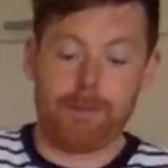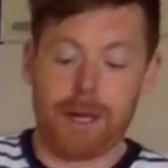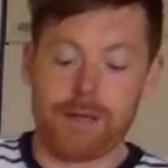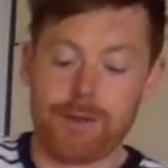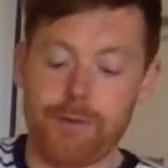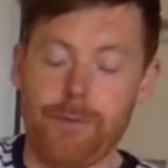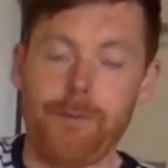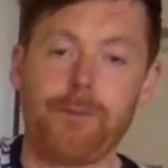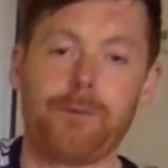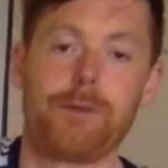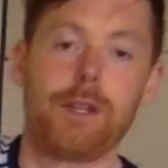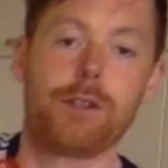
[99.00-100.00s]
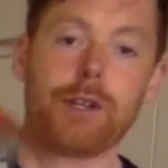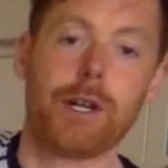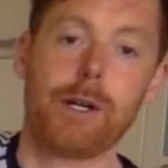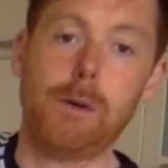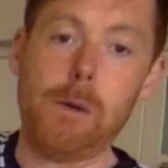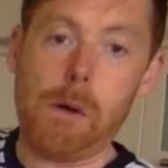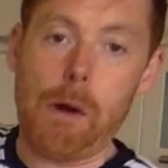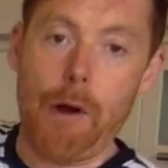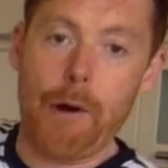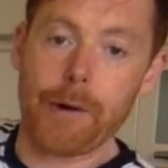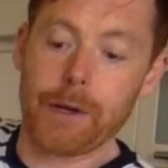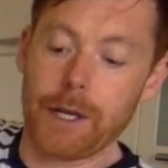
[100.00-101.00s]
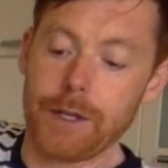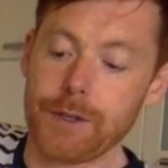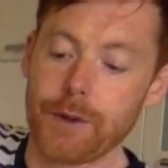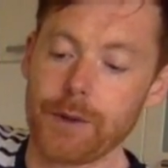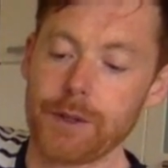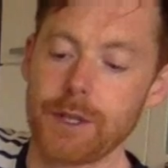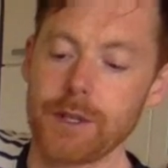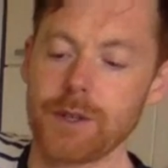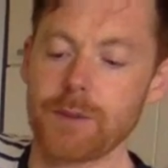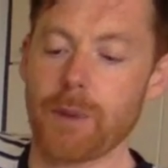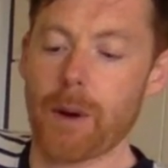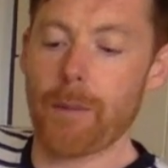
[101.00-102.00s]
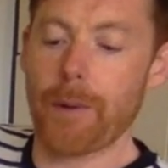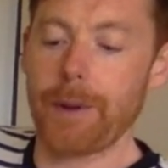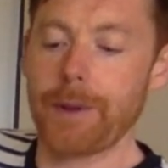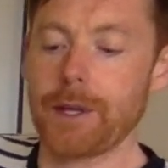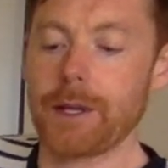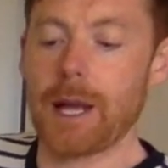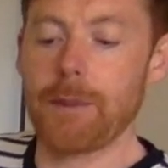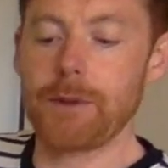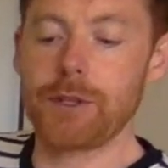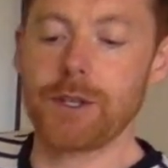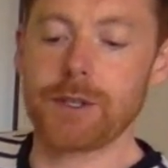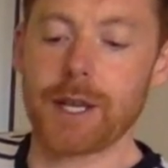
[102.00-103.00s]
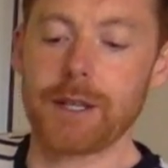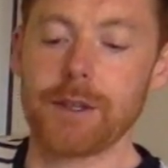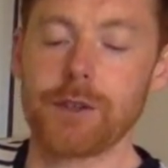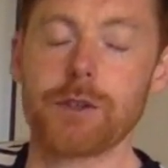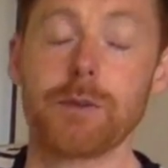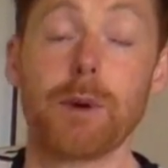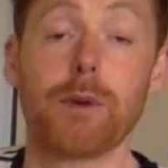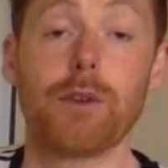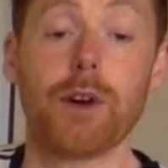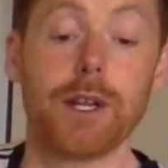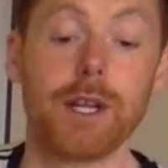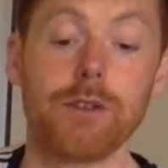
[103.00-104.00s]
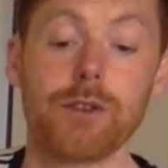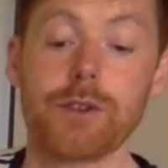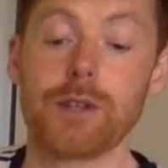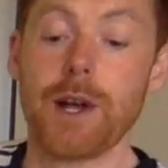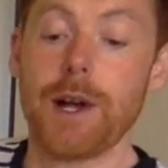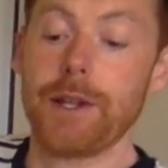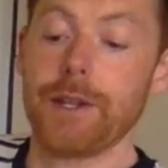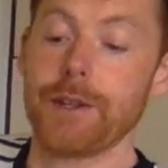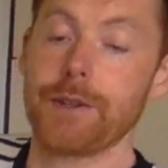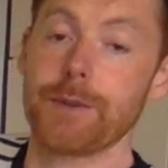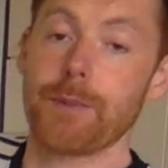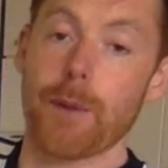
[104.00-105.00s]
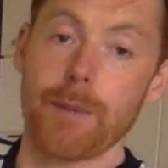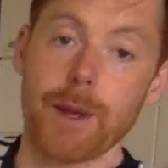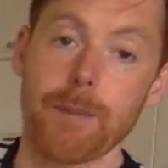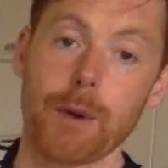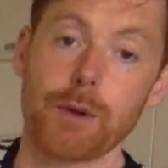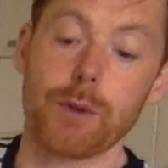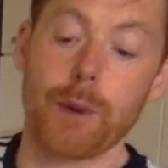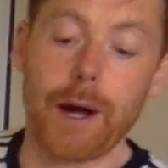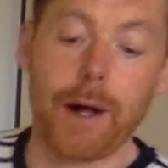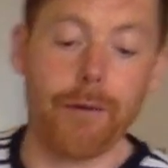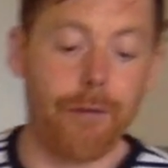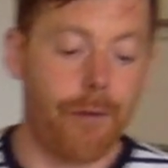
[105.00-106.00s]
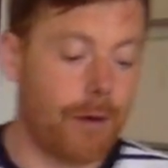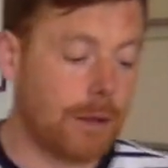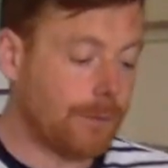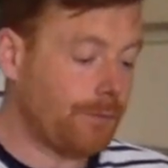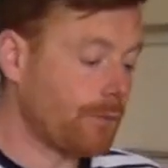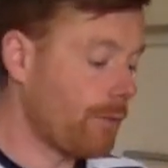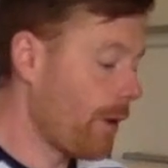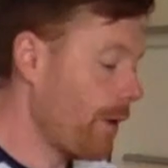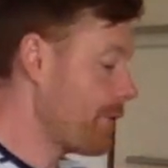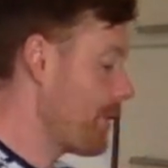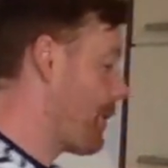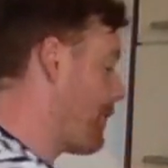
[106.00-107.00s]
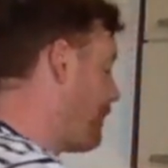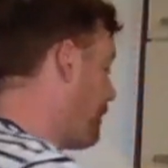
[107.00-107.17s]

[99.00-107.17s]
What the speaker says: massive dish here. Okay, so this is probably, the lemon cheesecake dish is about 9 inches, this is probably about 12. So